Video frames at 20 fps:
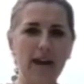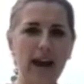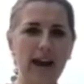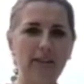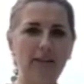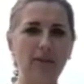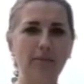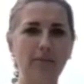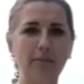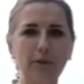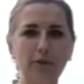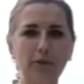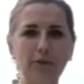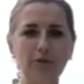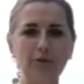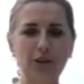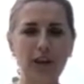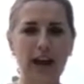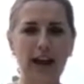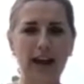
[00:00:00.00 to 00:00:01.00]
at the Blue
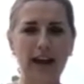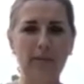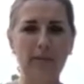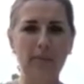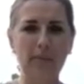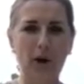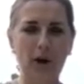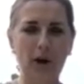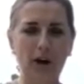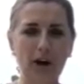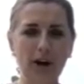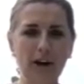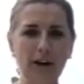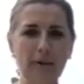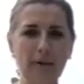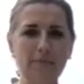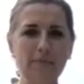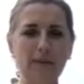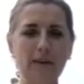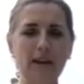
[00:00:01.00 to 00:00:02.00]
Jacket Park.
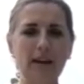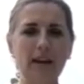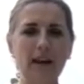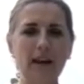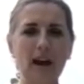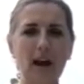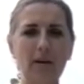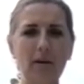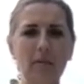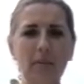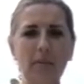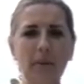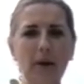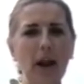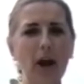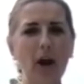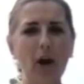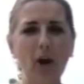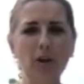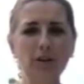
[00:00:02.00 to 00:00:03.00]
But
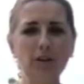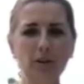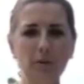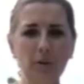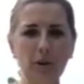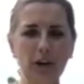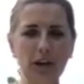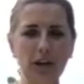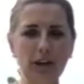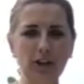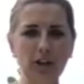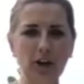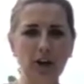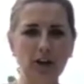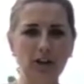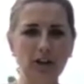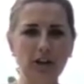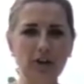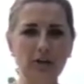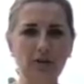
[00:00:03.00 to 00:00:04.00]
I also wanted to
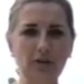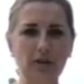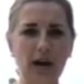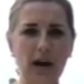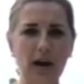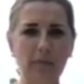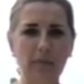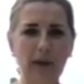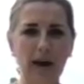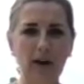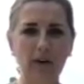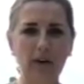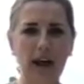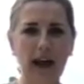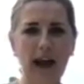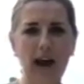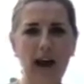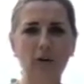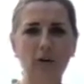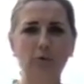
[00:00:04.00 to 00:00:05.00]
talk to you about
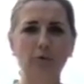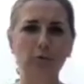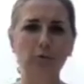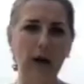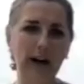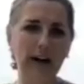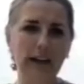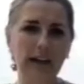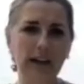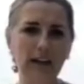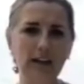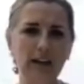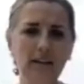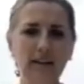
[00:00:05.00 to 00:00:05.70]
how running